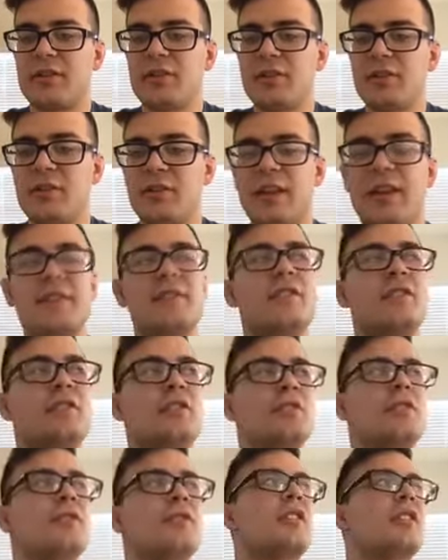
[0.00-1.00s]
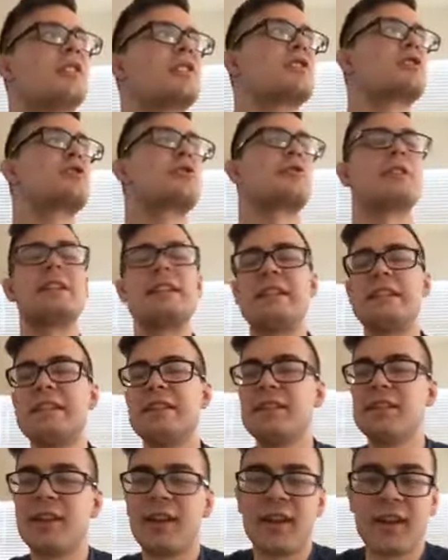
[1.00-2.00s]
You don't have to do the
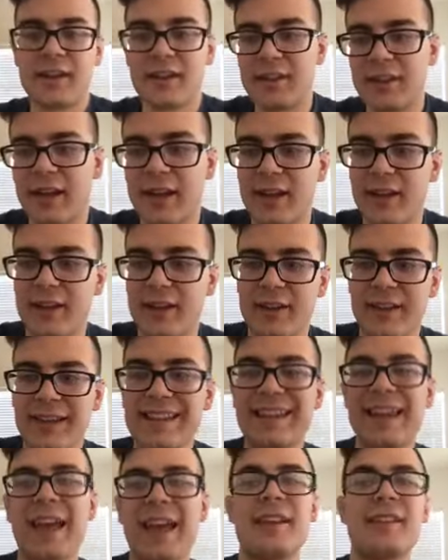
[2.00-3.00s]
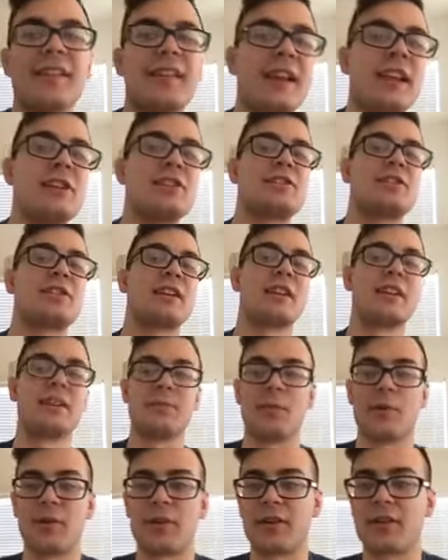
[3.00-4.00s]
string concatenation
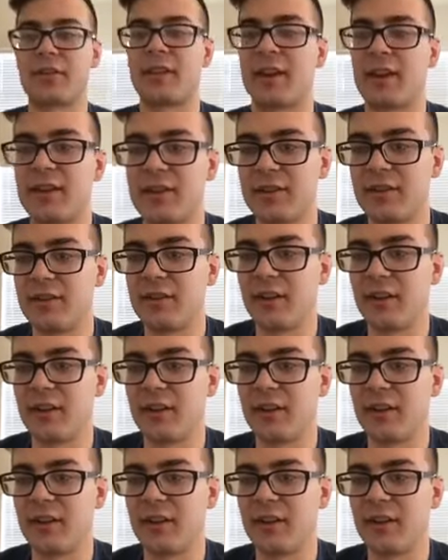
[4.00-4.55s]
anymore that